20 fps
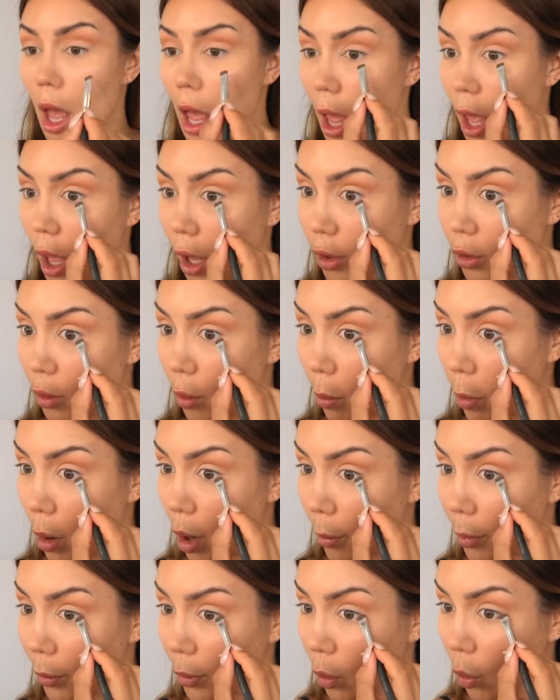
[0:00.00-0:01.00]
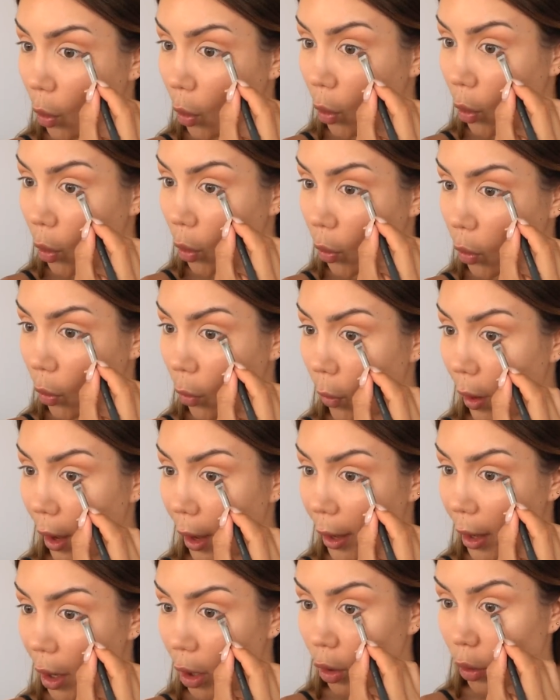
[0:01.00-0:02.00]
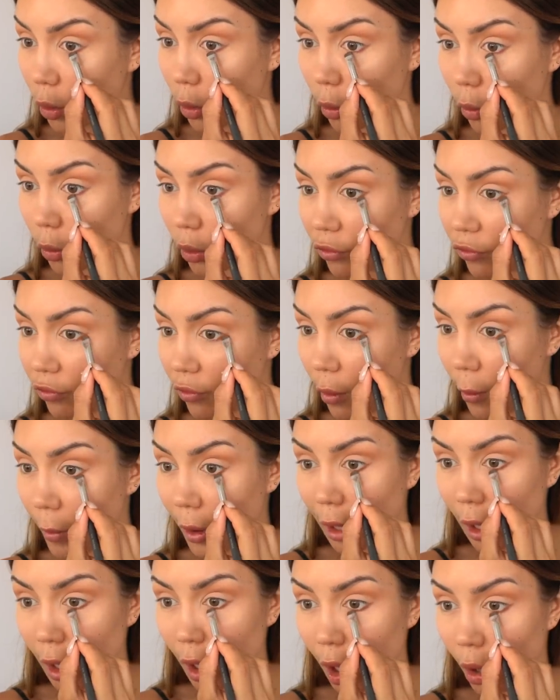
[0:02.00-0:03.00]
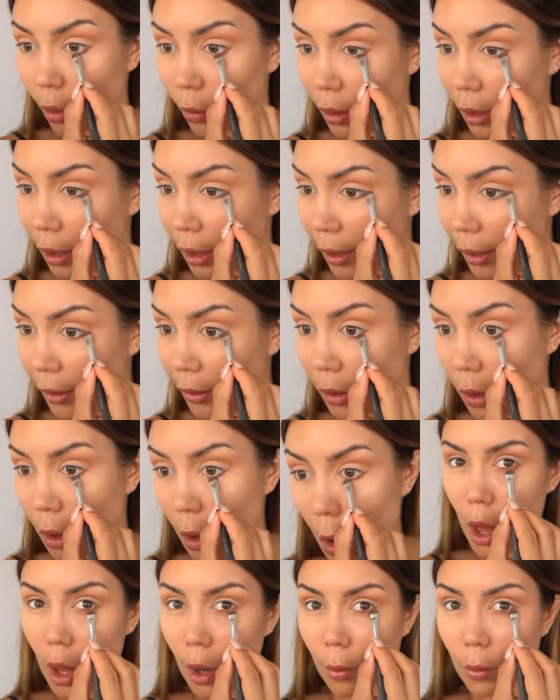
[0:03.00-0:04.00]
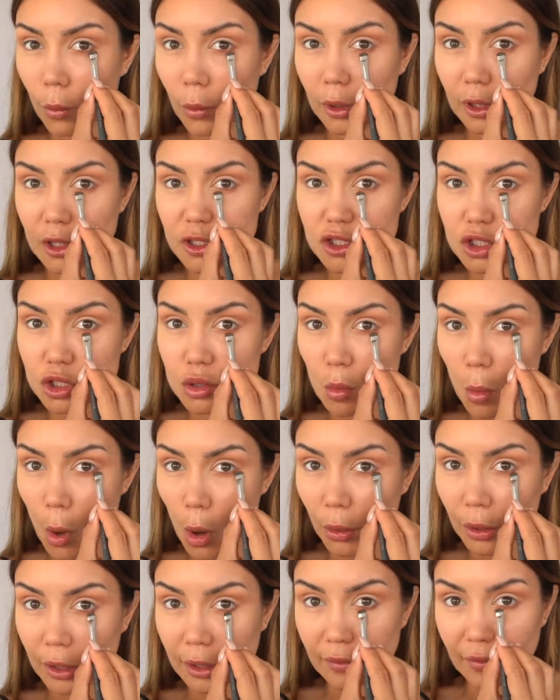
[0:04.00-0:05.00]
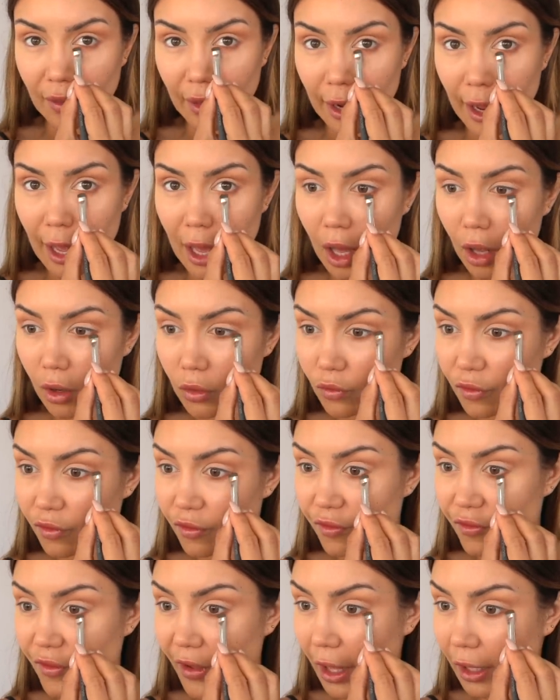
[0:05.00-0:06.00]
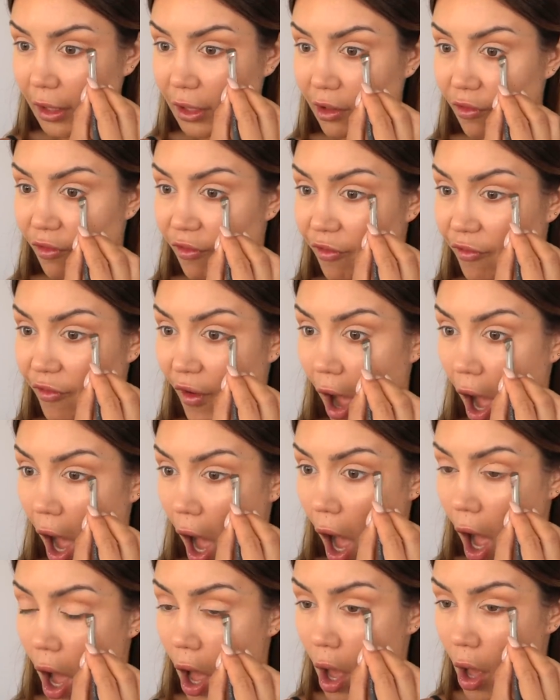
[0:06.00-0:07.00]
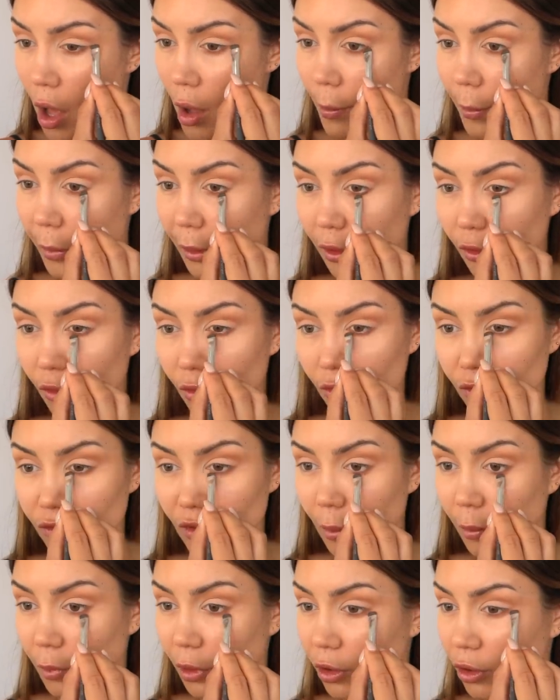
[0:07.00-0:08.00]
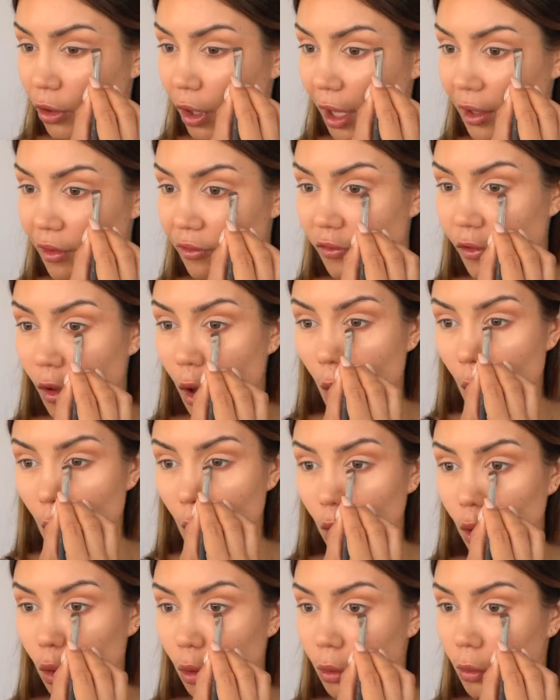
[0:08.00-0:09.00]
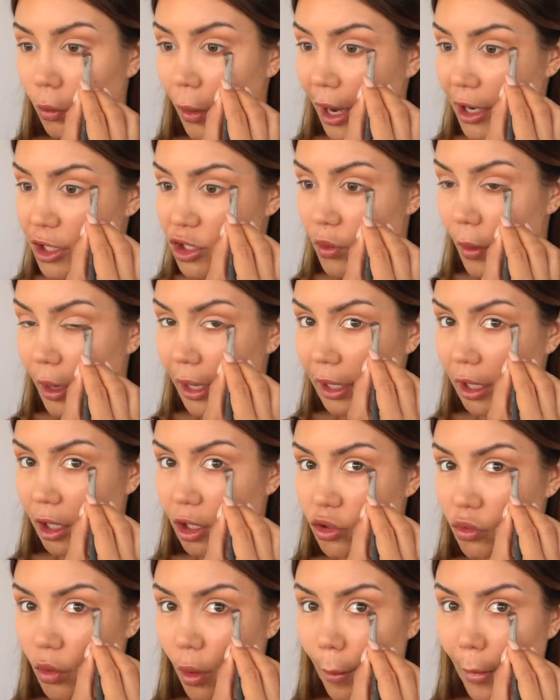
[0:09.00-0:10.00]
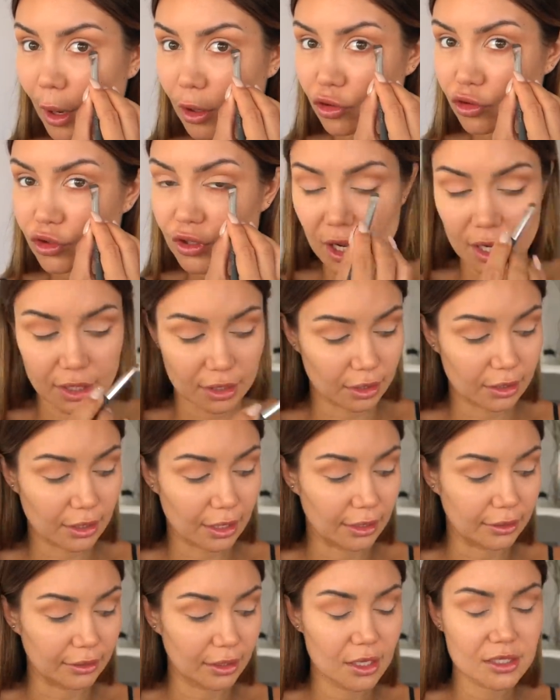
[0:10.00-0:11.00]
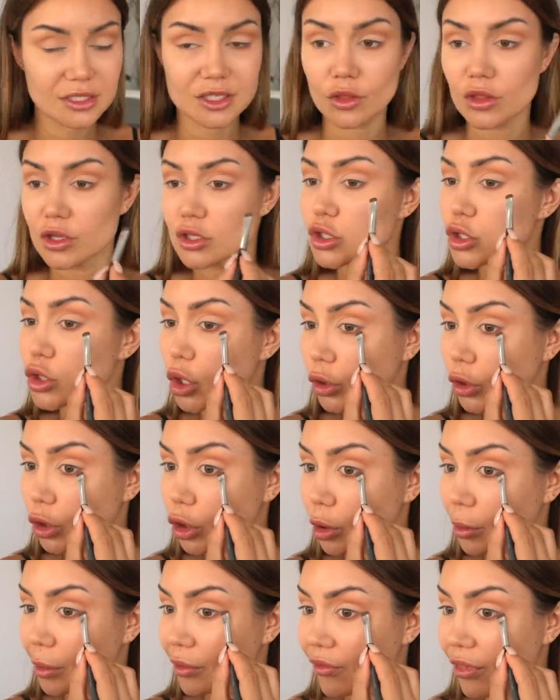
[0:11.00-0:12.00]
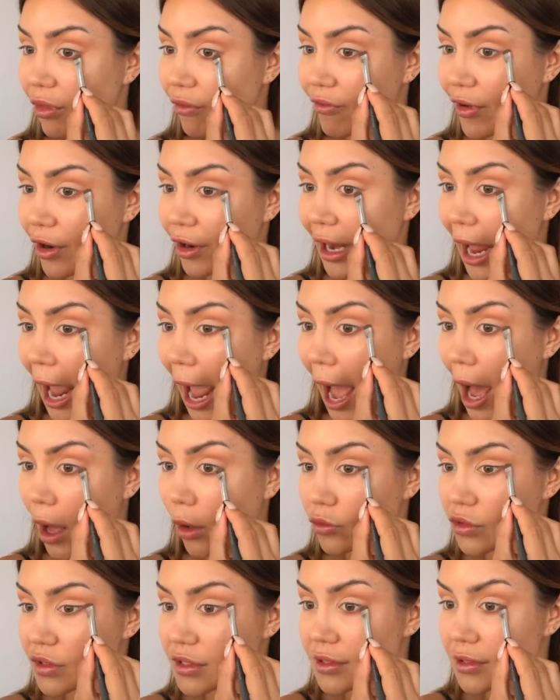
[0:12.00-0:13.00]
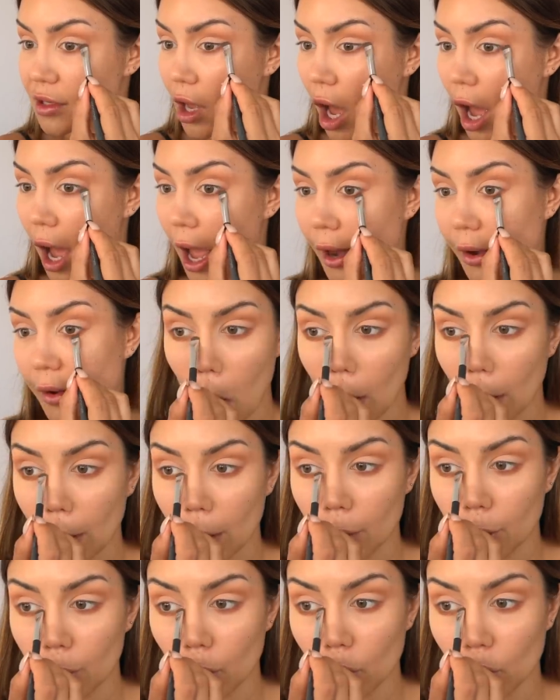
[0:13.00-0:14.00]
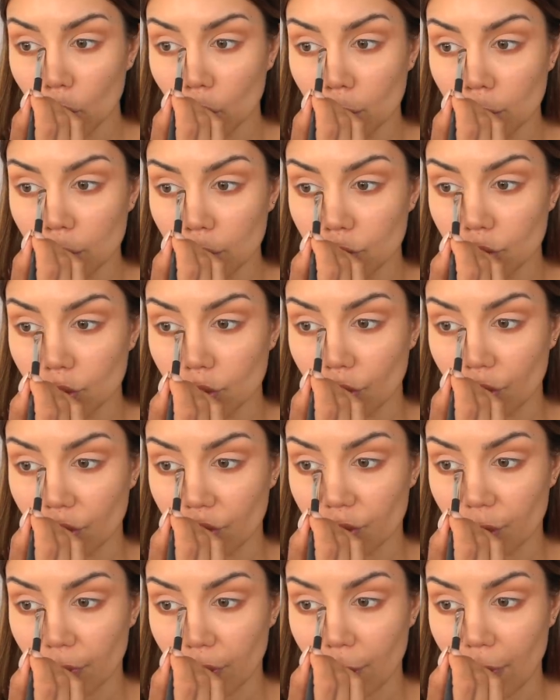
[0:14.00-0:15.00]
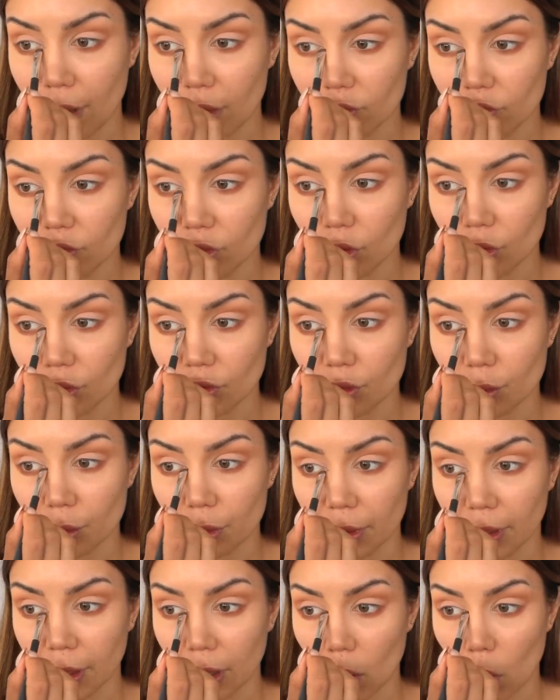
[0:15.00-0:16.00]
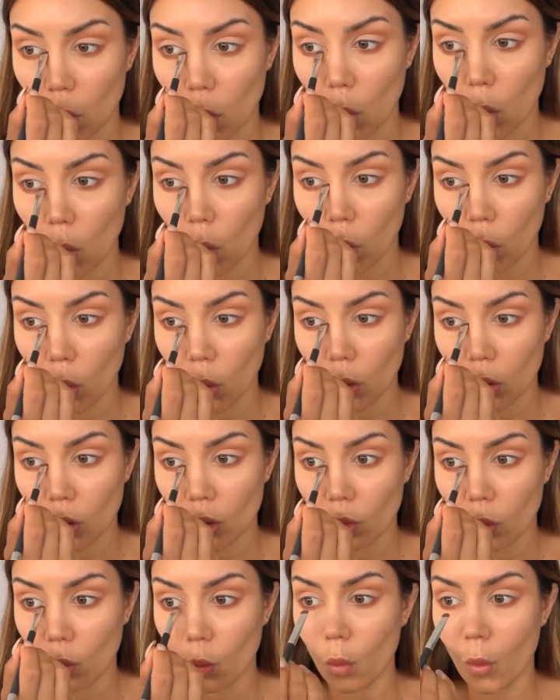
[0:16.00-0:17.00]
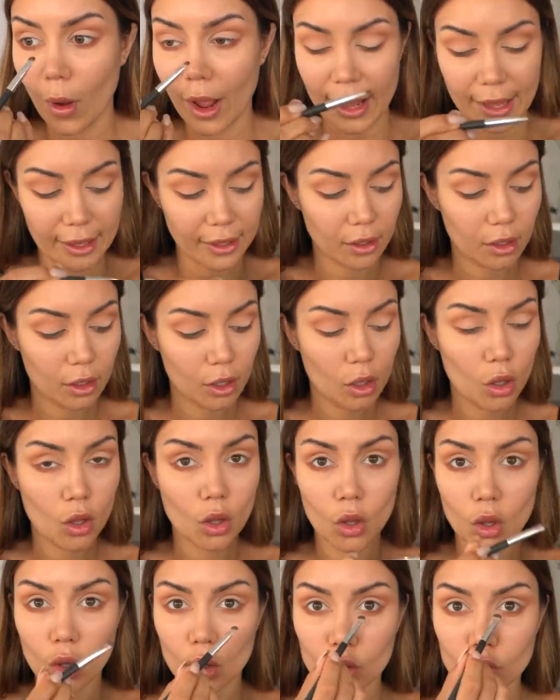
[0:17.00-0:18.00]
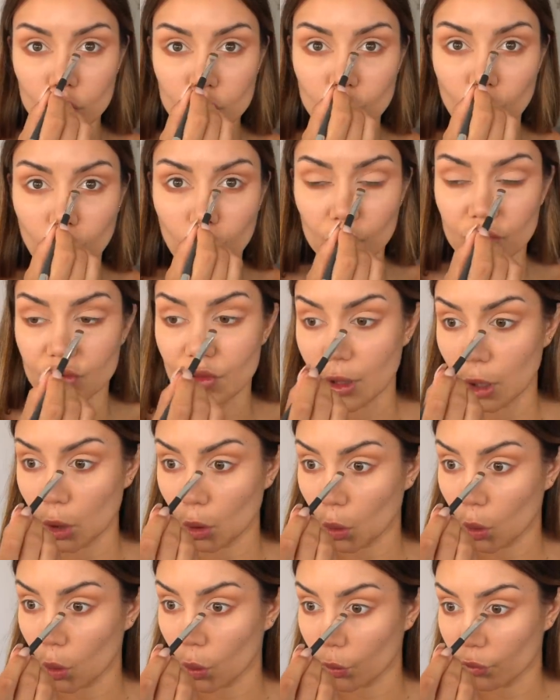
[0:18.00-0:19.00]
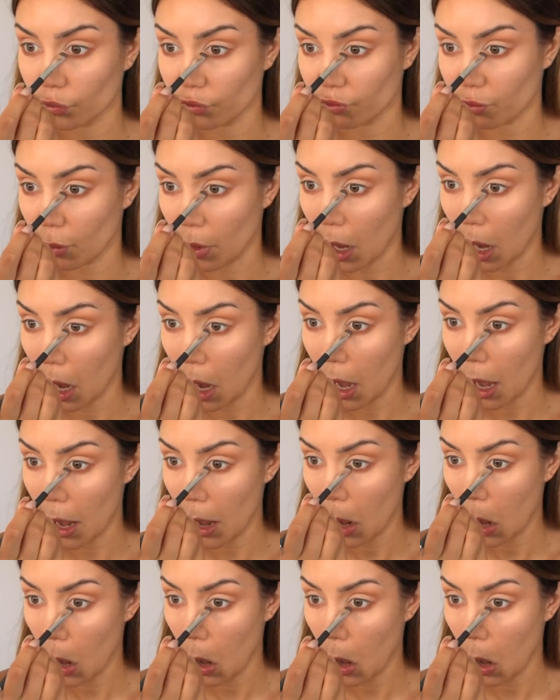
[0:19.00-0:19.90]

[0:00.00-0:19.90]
and pop it all the way across my lower lid. I'm really smoking that out fairly far because I'm going to kind of graduate into a much darker color. So this is only going to be the very outside. And I don't normally do this, but I'm actually going to bring it all the way towards the inner corners of my eye.